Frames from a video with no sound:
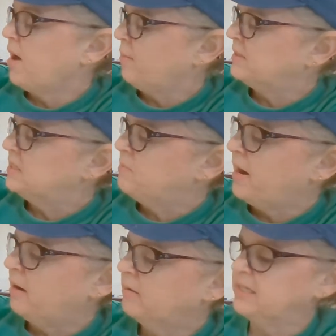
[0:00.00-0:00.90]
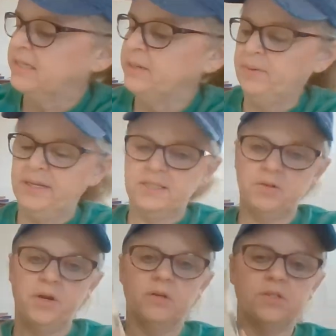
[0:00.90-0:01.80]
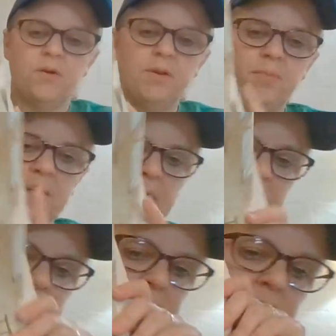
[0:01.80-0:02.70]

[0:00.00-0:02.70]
Rabbit smiled sleepily. So here's all the bunnies.